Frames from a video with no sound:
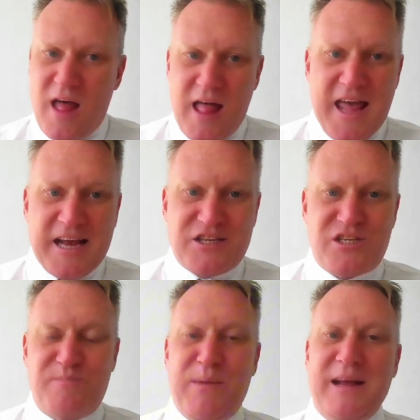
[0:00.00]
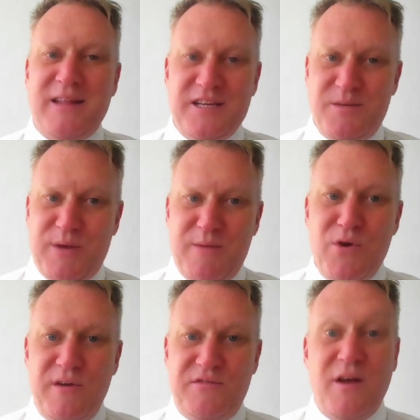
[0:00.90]
Expect there to be
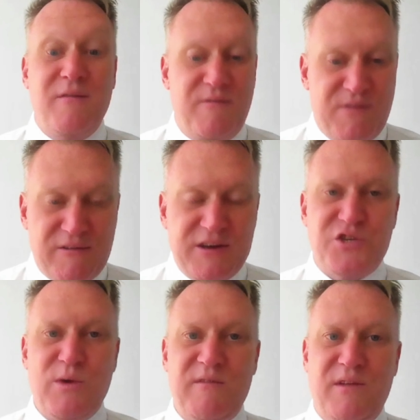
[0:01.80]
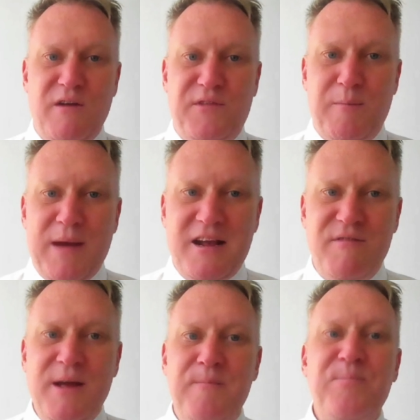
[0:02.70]
moves very swiftly off the back
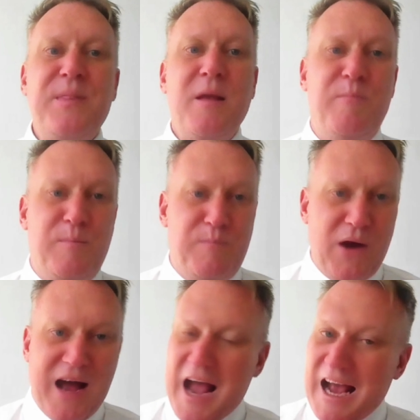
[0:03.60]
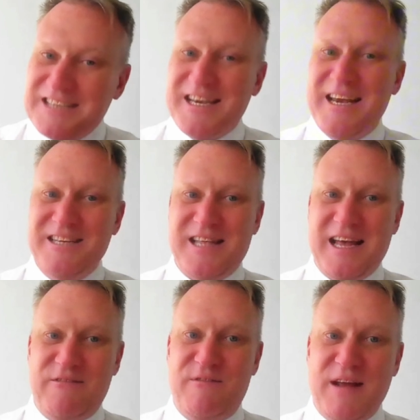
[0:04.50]
of it. But as it is
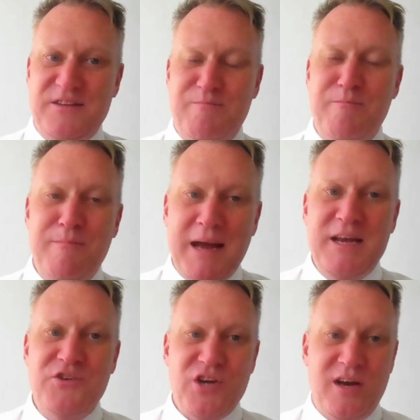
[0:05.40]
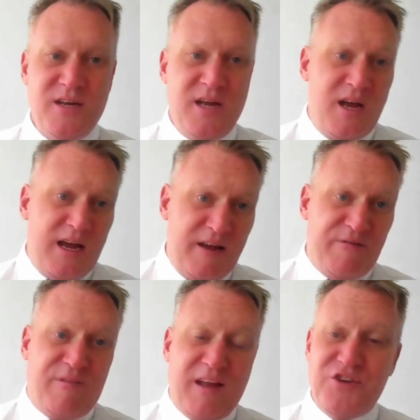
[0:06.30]
that Fed's major
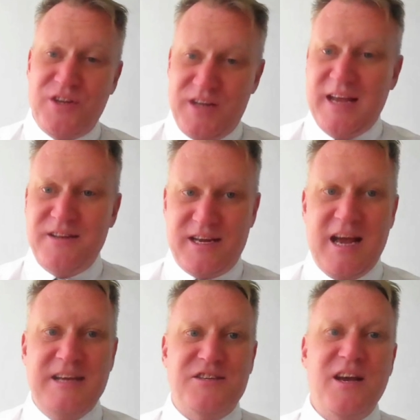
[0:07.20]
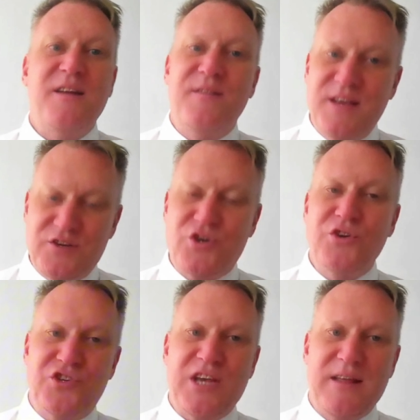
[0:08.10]
inflation indicator, this
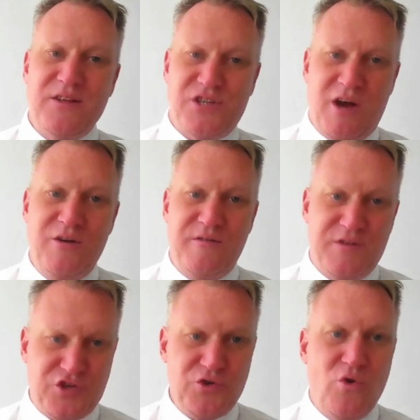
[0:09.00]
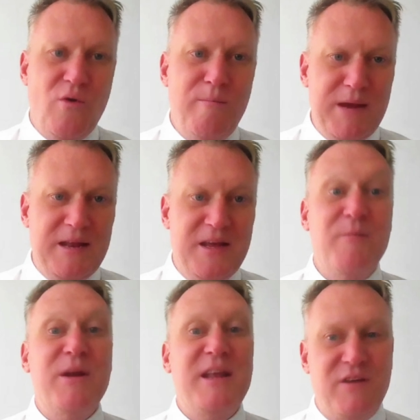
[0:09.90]
could set the tone for short,
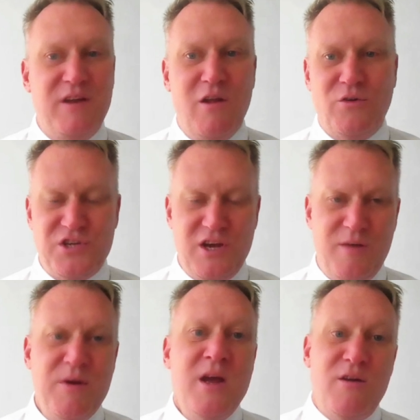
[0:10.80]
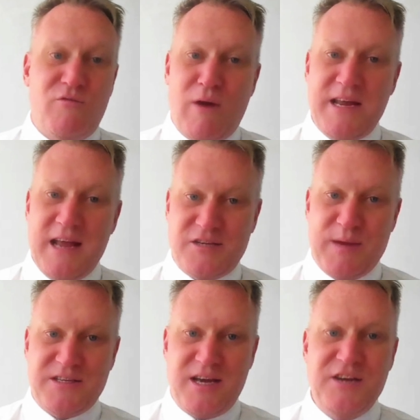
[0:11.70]
medium, and even long-term rate
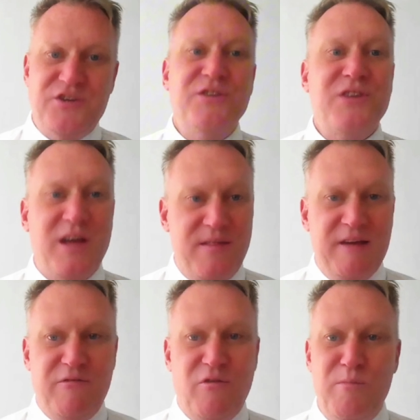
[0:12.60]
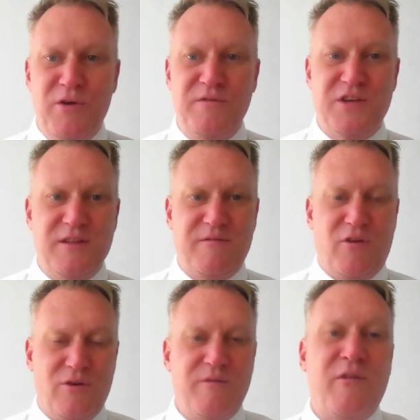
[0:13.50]
expectations, and therefore moves in the
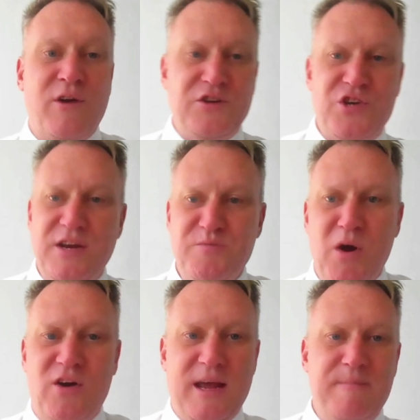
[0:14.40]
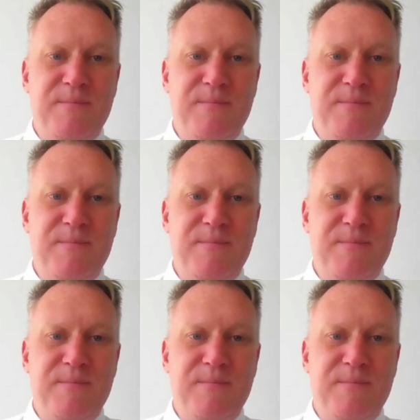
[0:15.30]
foreign exchange market.